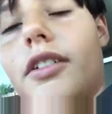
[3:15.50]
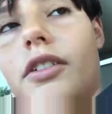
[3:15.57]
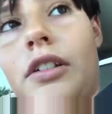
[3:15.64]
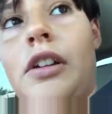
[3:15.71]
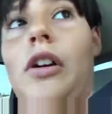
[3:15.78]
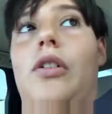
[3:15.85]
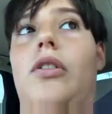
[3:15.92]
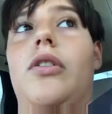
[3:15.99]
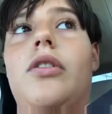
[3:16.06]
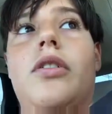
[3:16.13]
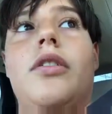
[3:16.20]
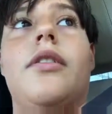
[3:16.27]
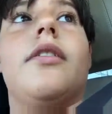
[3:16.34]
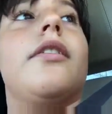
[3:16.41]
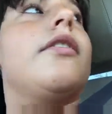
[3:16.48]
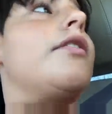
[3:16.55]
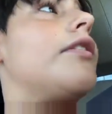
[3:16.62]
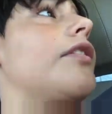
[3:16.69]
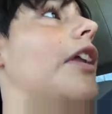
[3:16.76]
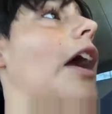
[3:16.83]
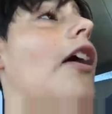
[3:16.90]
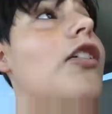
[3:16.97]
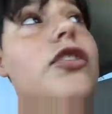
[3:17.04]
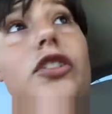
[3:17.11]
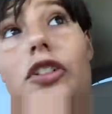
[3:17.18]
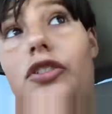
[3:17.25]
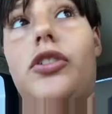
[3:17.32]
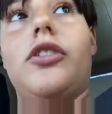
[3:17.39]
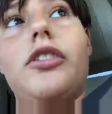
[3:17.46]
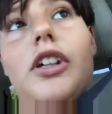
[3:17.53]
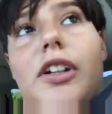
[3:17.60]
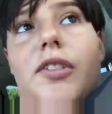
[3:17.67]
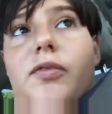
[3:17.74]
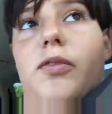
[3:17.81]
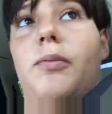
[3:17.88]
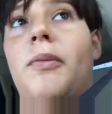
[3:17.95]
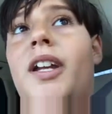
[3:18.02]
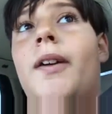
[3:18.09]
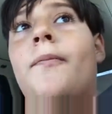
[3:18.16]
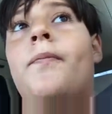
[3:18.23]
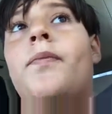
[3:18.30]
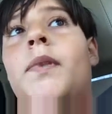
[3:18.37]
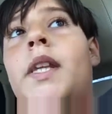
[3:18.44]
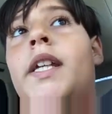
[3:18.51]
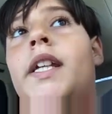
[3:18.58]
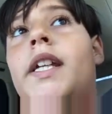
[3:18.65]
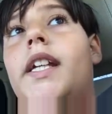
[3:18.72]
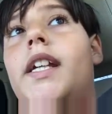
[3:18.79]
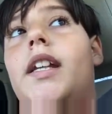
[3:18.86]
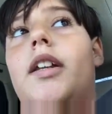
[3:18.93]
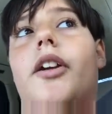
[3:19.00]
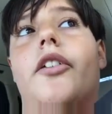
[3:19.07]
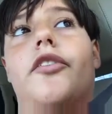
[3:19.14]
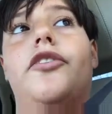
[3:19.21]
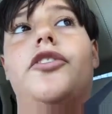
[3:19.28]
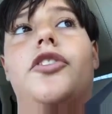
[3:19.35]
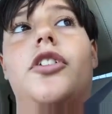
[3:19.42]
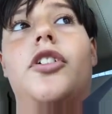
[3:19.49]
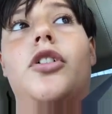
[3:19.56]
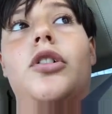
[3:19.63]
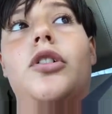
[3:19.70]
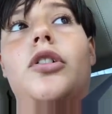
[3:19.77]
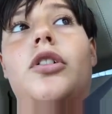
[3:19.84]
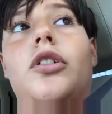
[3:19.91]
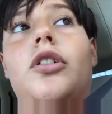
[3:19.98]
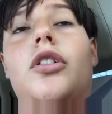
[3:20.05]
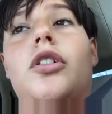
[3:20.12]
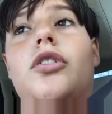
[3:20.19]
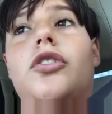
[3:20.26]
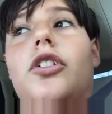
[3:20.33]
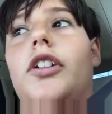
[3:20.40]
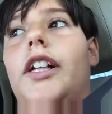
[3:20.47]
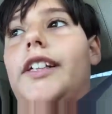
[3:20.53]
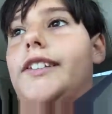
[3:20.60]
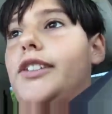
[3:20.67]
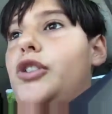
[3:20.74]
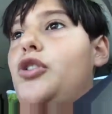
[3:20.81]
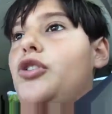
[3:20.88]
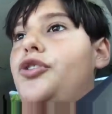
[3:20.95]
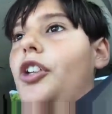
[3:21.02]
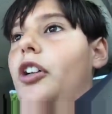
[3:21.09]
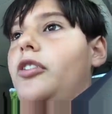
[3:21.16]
no, Darius does not live with me, he lives, so there's 2